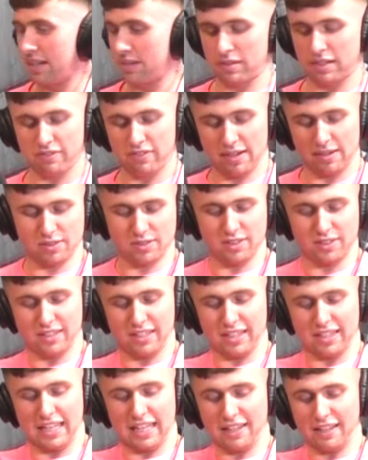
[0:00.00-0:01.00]
Like whenever I was doing
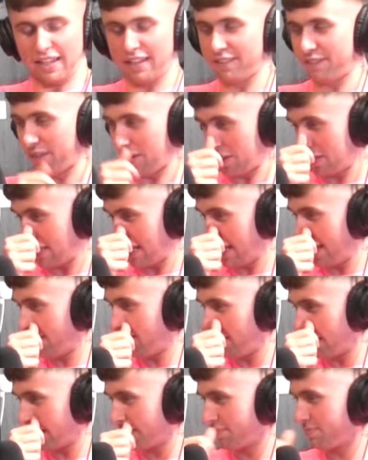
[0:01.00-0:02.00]
that, like that first
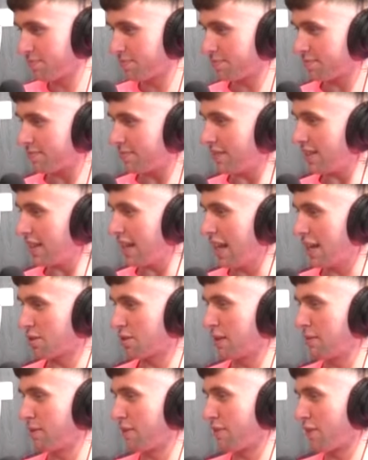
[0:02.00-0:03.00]
sleeve. Like it's
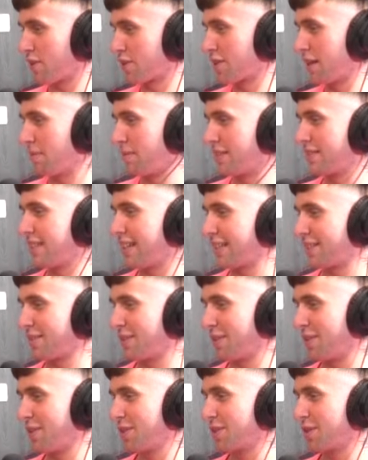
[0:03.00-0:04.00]
only my first couple of
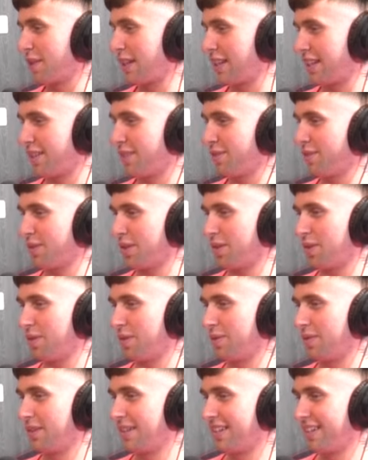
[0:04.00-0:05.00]
tattoos, so like, you don't
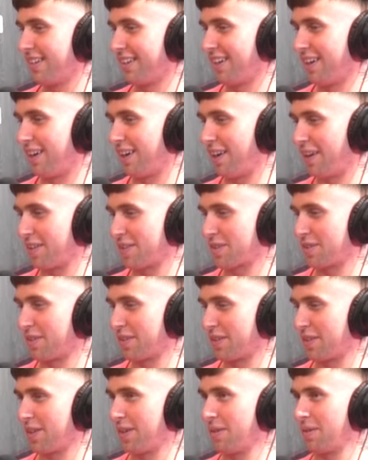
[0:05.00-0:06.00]
know how it's
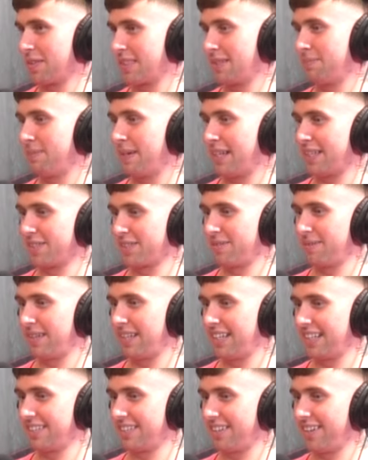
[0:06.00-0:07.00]
gonna go, what's the pain's gonna be
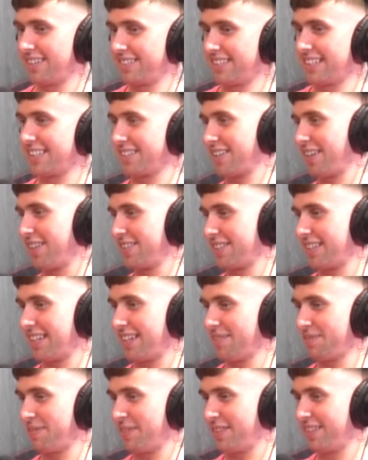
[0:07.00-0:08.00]
like, how's this, how's
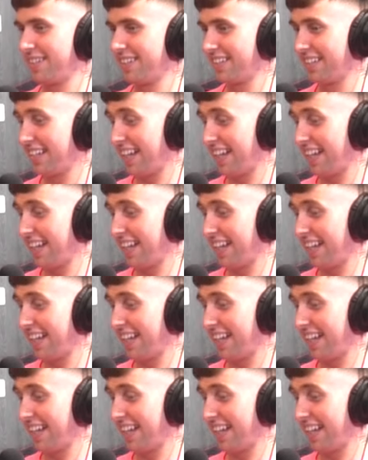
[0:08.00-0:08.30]
that, but